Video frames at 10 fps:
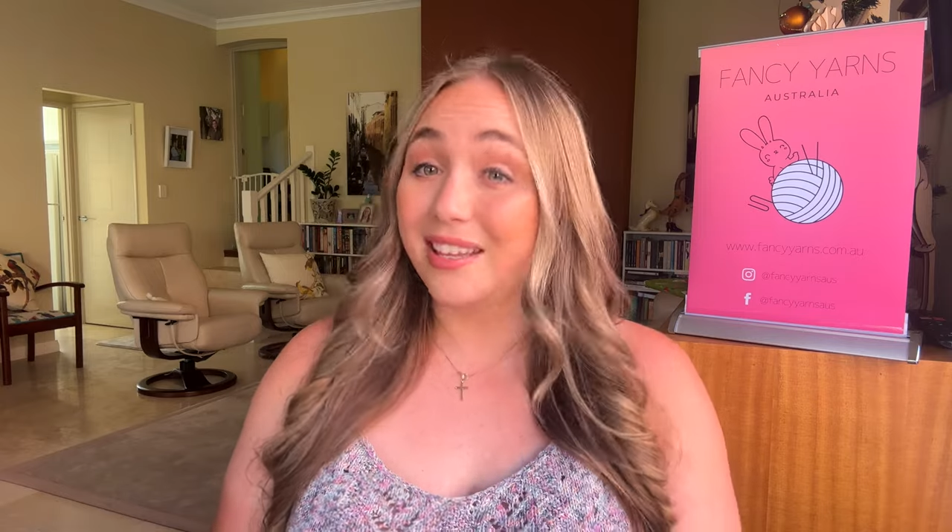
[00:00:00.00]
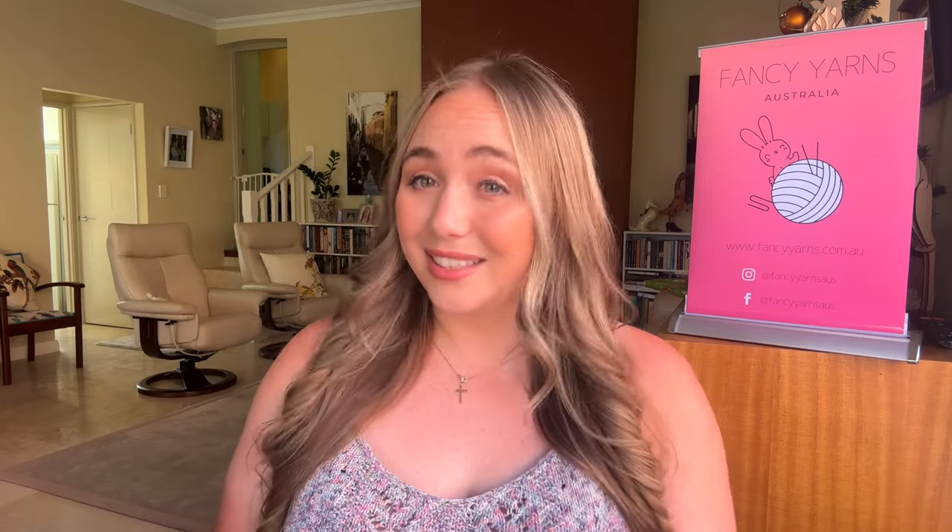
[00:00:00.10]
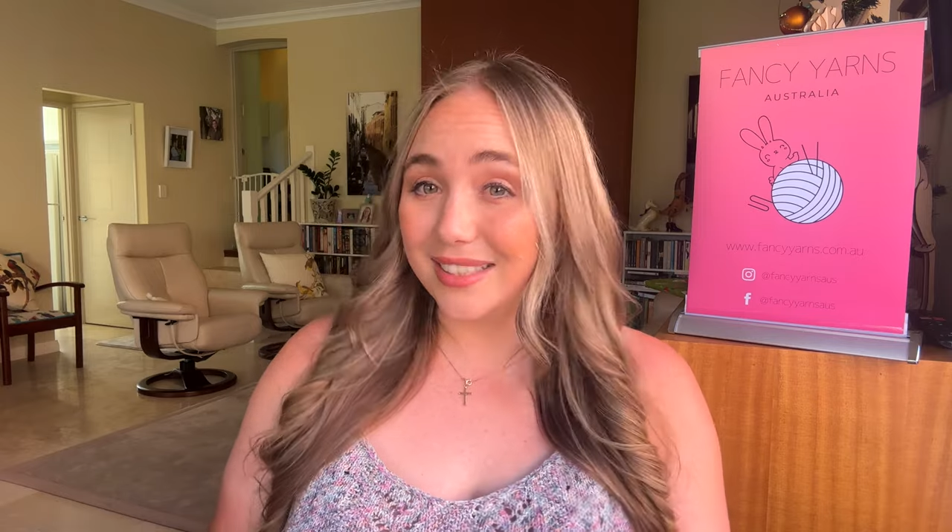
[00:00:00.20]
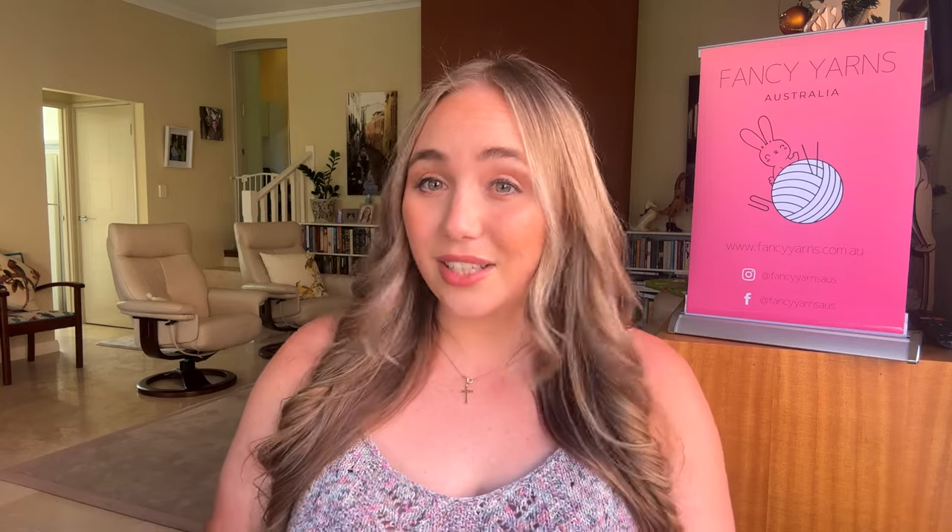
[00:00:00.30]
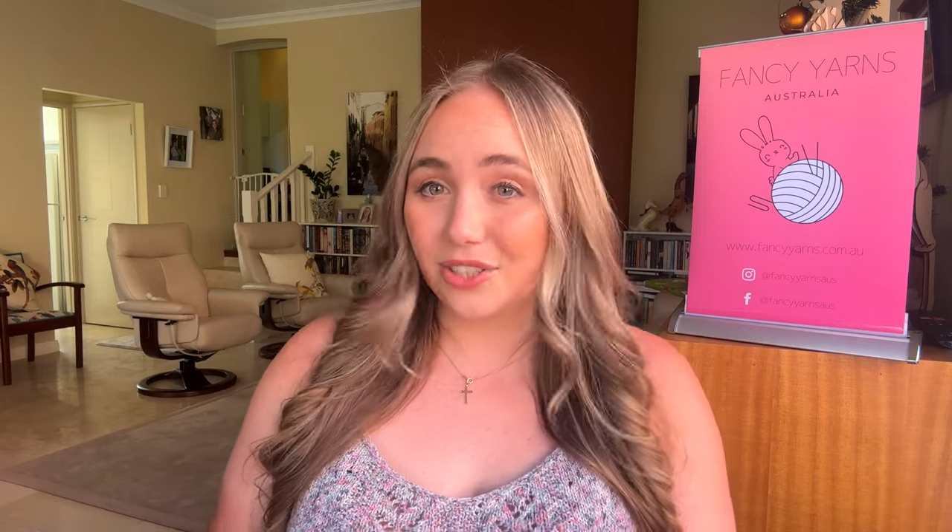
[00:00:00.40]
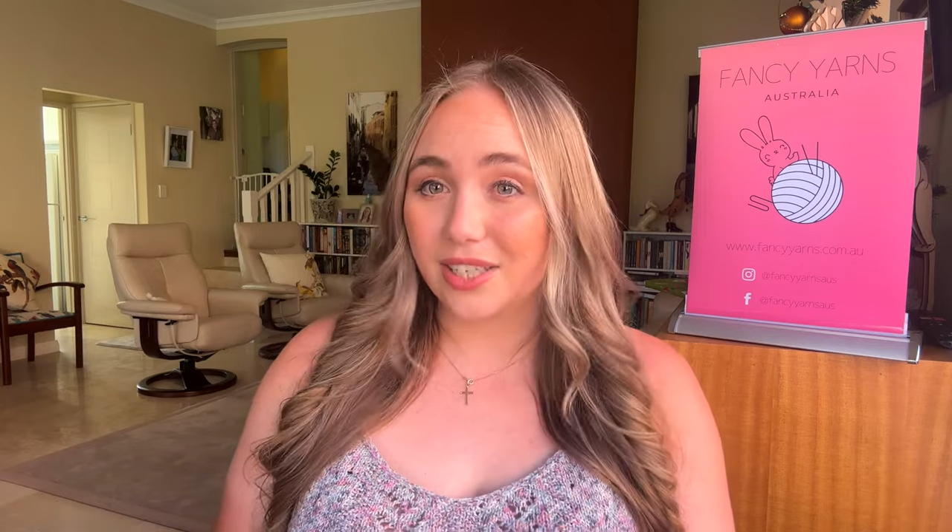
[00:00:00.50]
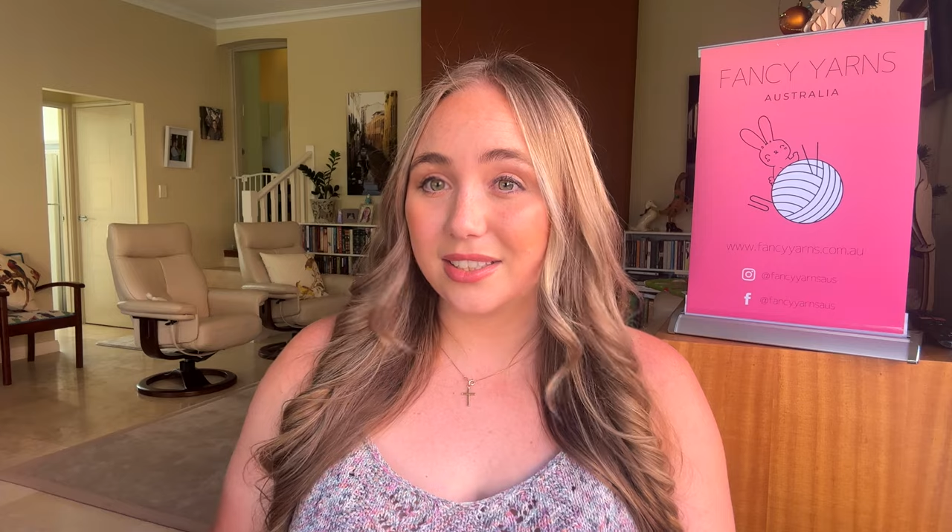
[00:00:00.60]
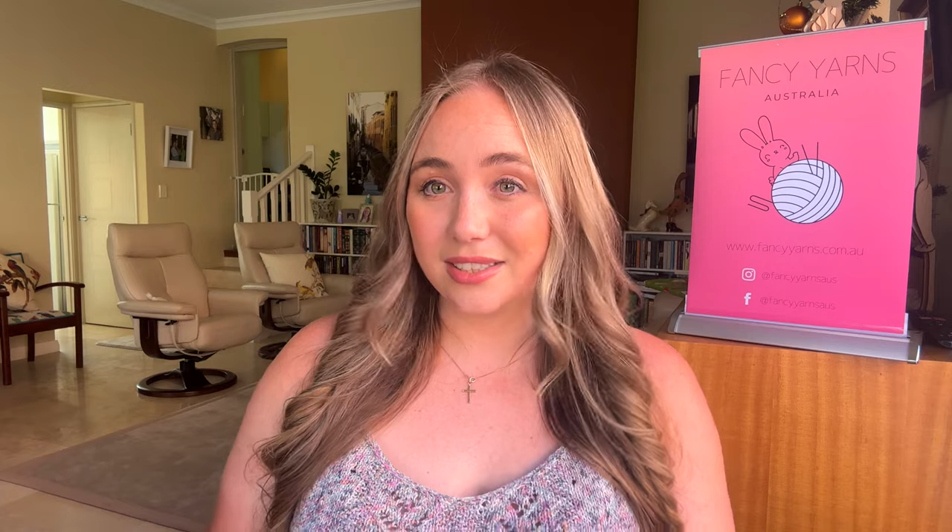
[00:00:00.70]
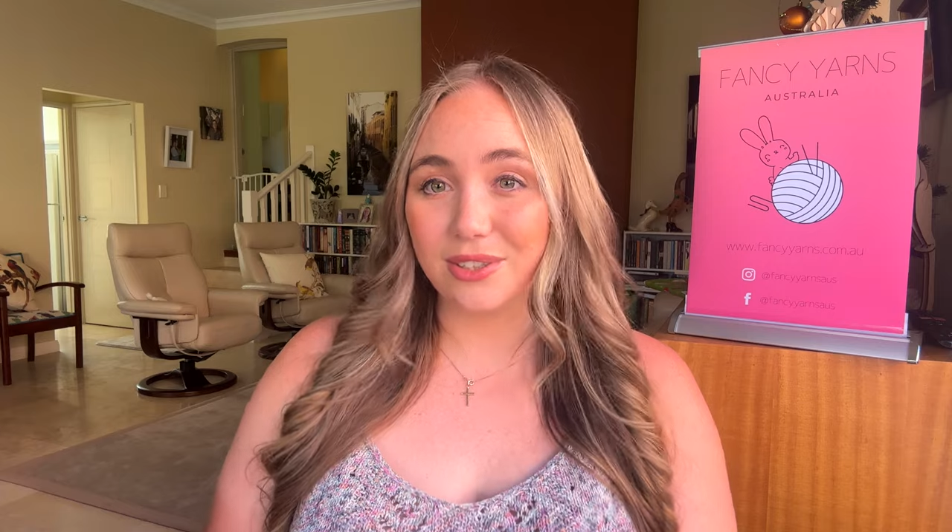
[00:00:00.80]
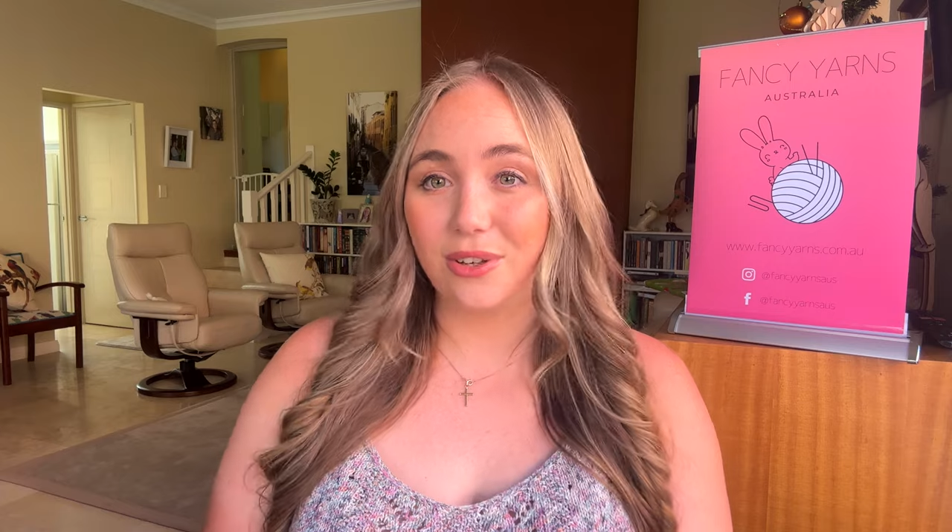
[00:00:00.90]
such as
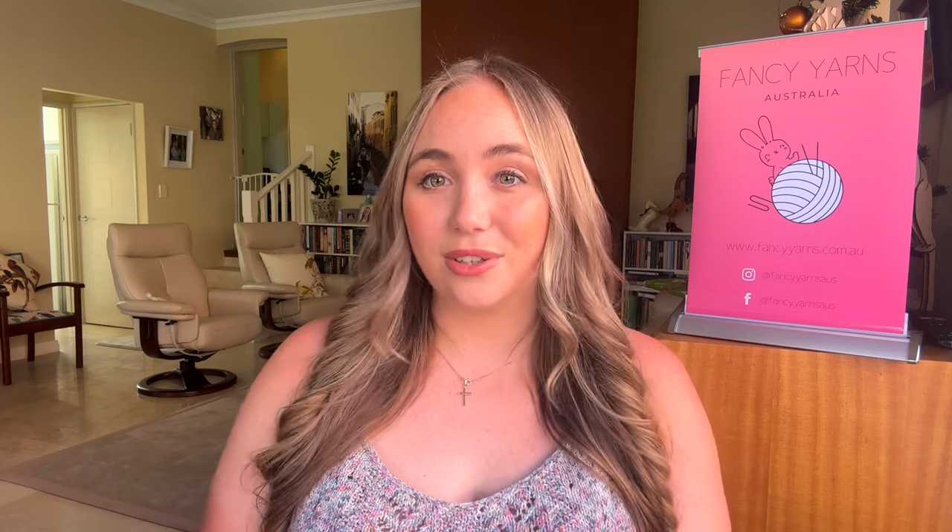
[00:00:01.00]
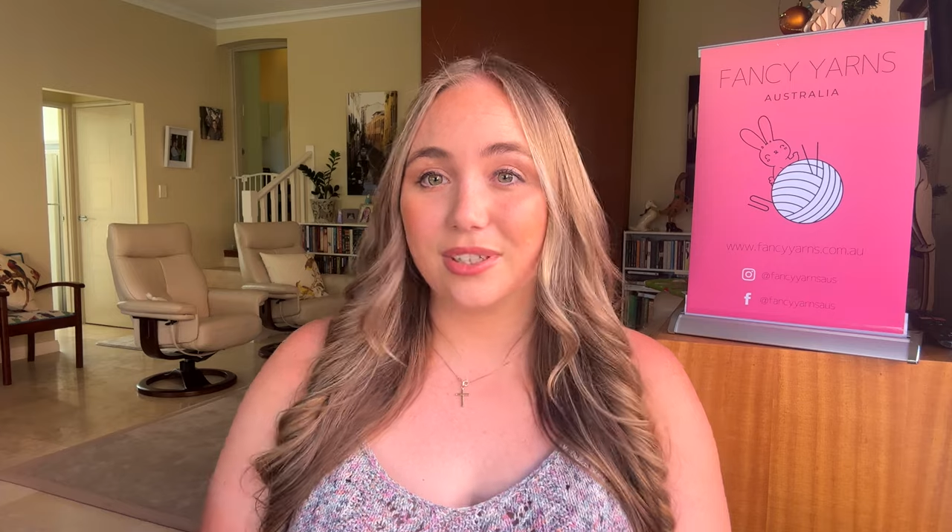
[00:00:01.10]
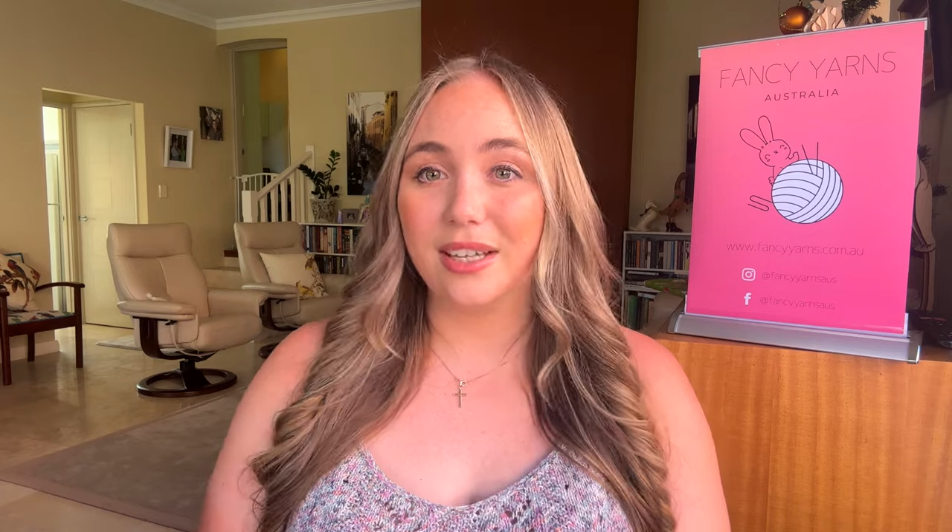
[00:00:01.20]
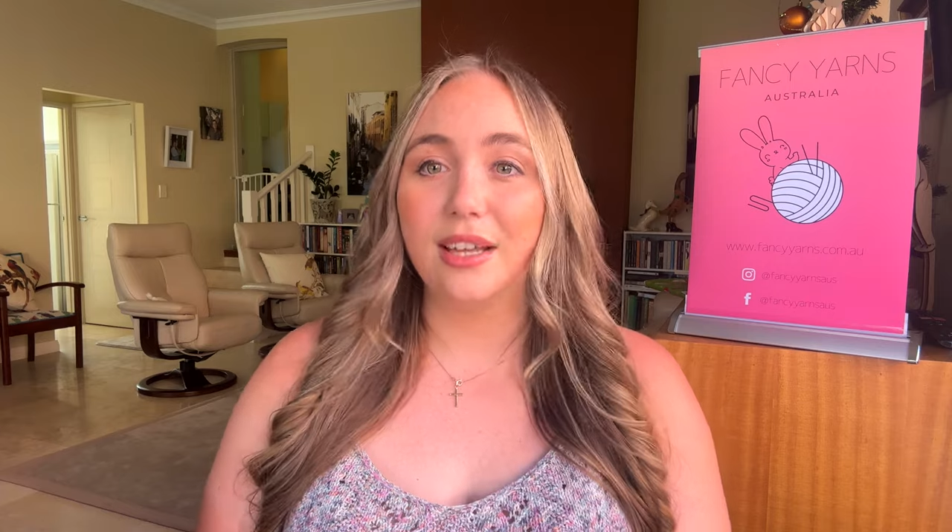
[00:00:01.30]
a sock.